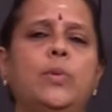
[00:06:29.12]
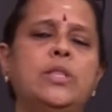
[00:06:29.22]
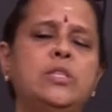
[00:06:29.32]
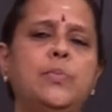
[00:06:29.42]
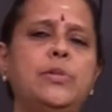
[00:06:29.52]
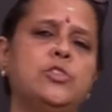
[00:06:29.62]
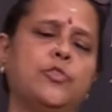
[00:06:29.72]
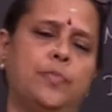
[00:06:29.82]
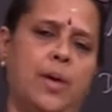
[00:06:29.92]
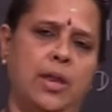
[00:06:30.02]
principles
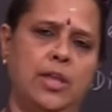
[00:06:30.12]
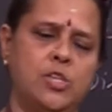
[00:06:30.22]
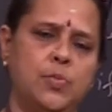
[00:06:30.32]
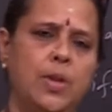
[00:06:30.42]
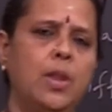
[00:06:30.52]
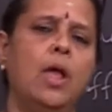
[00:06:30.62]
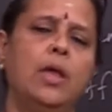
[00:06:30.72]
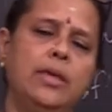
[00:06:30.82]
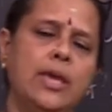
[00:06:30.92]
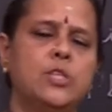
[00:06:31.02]
of management,
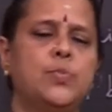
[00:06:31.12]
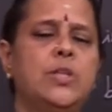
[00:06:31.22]
yes,